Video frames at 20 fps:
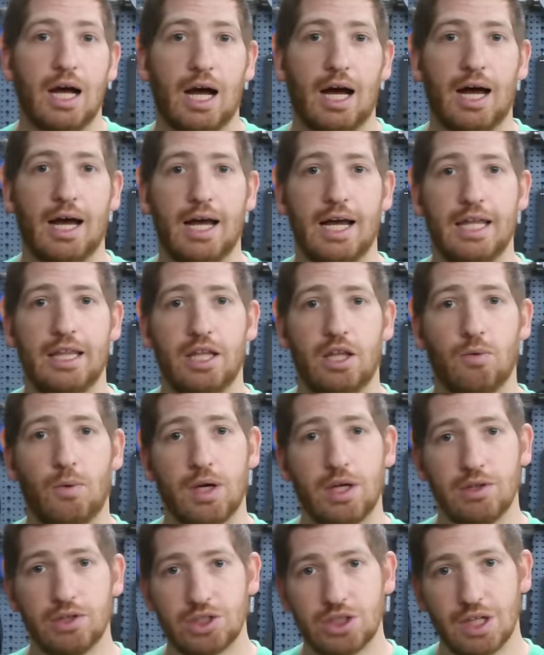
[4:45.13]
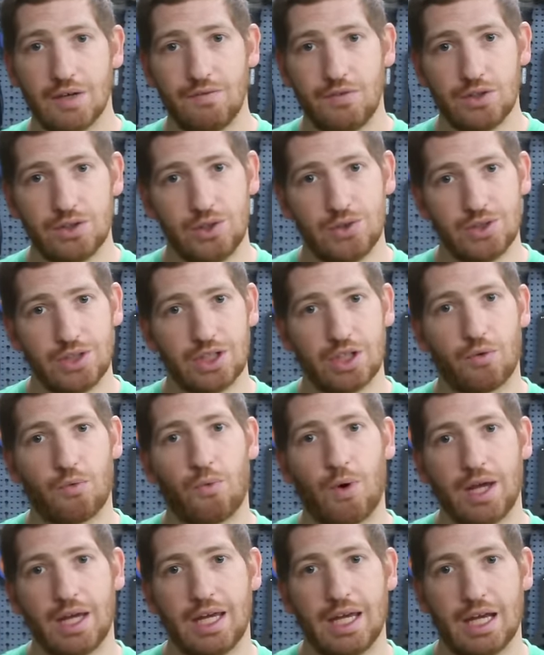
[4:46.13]
Uh, and then the way you shift is using the
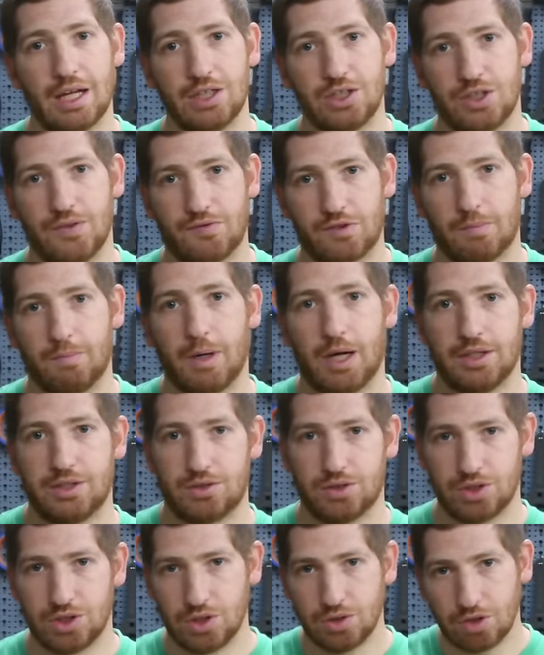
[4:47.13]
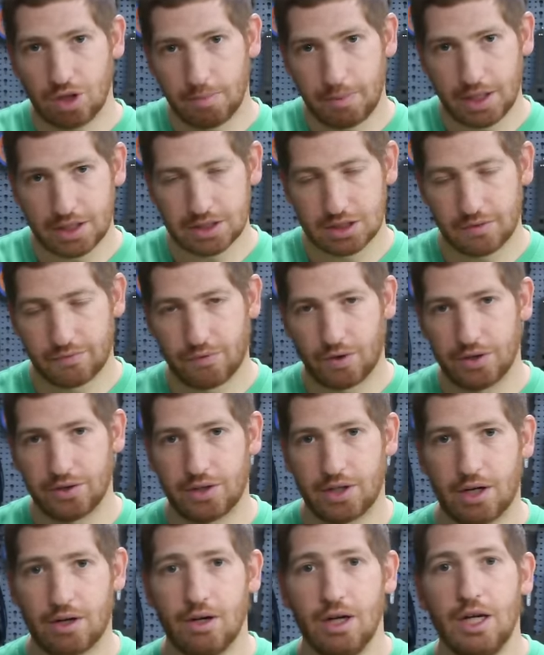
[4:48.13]
right-hand shifter buttons. There's two little buttons in the
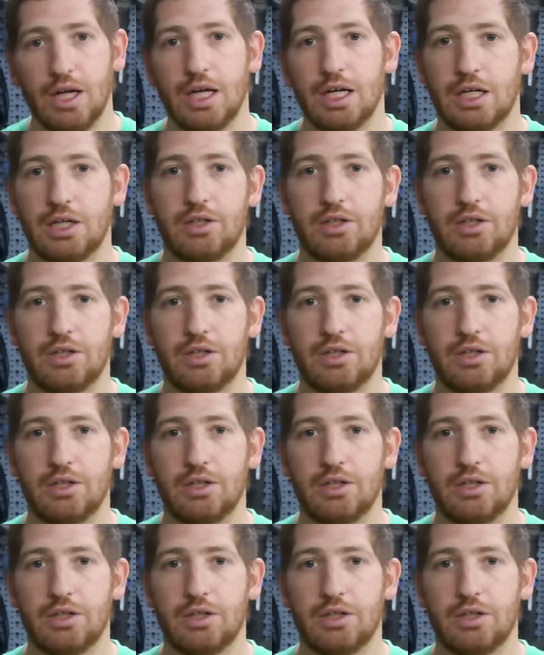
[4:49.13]
front there.